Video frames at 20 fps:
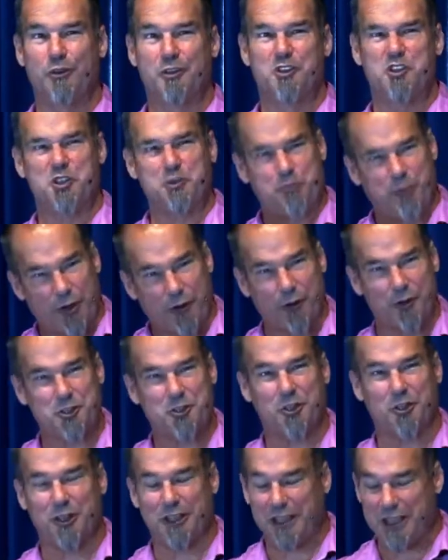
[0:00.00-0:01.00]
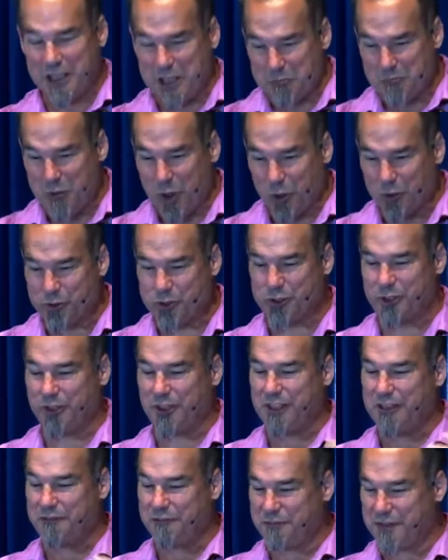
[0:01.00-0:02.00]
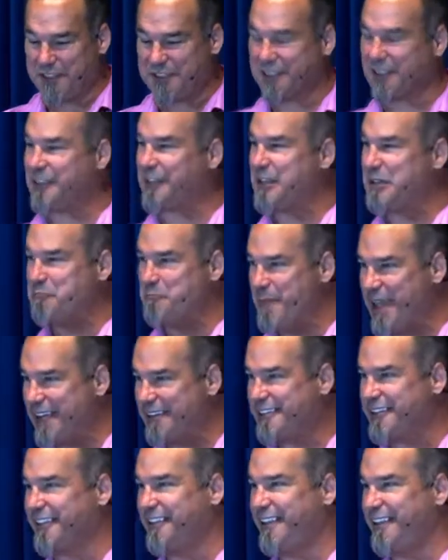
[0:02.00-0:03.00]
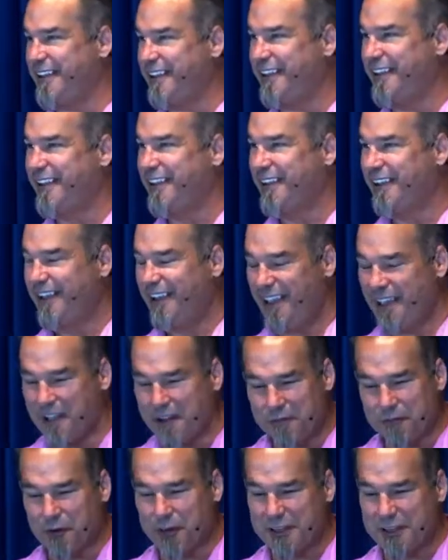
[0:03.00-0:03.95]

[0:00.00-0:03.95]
spiritually, emotionally, physically, mentally? every